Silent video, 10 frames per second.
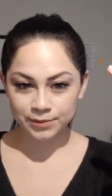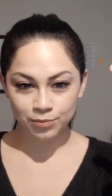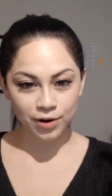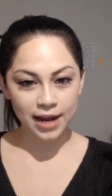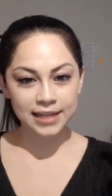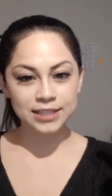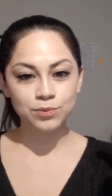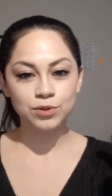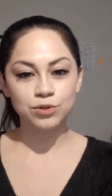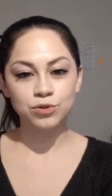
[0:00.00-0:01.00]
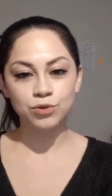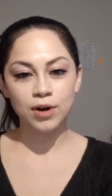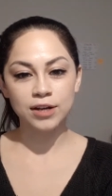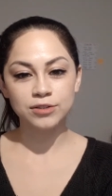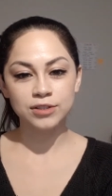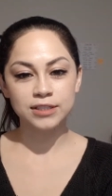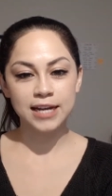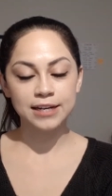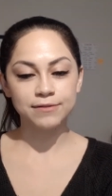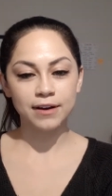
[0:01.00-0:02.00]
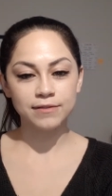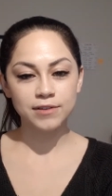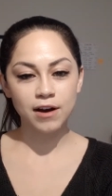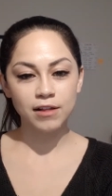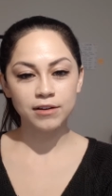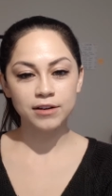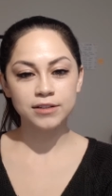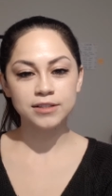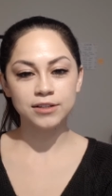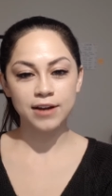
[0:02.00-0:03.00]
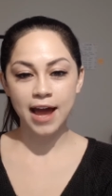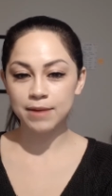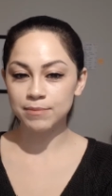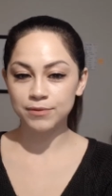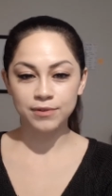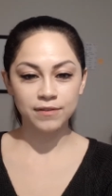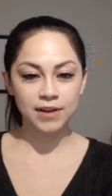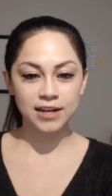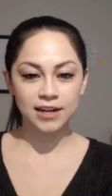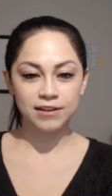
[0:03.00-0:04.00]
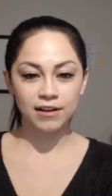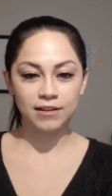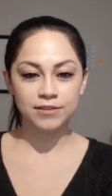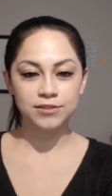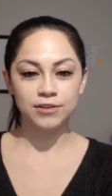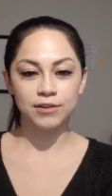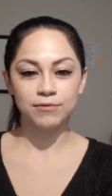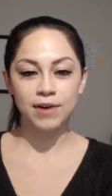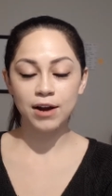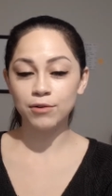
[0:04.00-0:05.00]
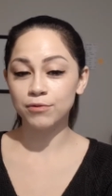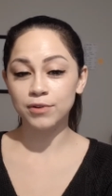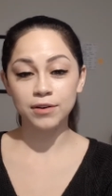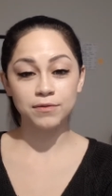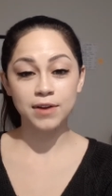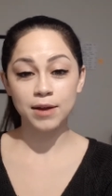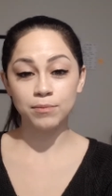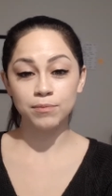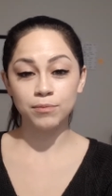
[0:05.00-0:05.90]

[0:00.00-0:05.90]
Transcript: price, which is two hundred ninety-five dollars, your admin fee of ninety-nine dollars, your enviro fee of nine dollars